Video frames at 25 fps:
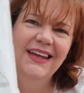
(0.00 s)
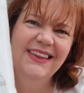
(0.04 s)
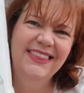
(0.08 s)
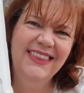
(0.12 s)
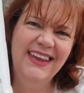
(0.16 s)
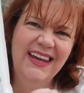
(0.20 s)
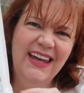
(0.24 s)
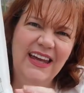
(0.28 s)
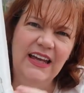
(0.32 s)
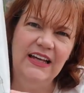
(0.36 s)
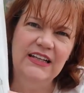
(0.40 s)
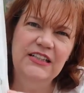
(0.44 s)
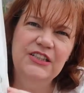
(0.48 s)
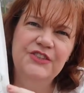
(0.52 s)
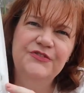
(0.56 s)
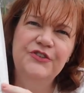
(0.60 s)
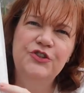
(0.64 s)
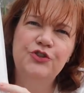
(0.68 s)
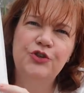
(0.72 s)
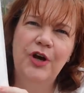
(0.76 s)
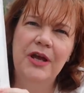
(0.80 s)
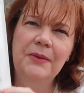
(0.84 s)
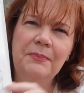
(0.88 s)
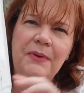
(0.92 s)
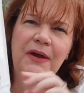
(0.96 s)
These for
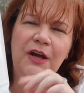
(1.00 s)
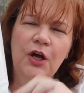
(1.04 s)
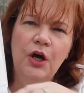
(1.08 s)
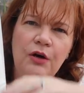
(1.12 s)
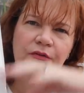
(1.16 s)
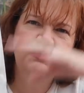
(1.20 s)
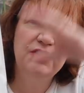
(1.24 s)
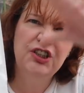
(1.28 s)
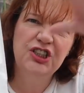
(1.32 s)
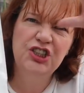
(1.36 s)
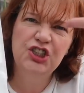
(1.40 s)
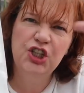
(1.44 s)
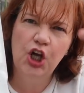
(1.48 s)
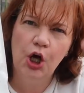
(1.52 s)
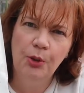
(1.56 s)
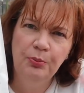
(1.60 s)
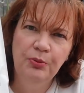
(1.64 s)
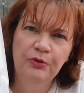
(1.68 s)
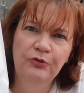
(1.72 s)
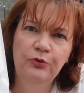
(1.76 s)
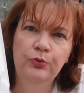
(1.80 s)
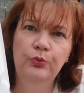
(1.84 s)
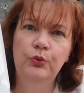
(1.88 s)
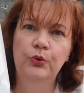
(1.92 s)
draping over the top of a